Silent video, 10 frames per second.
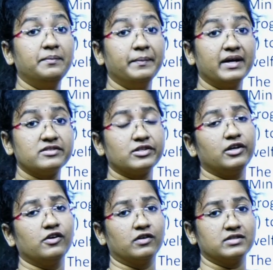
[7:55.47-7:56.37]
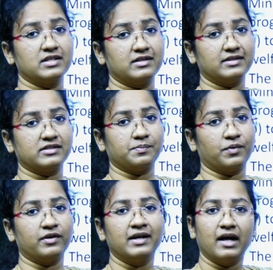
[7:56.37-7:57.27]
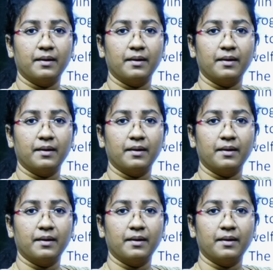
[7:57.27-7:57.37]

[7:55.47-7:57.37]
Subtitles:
majorly concentrates upon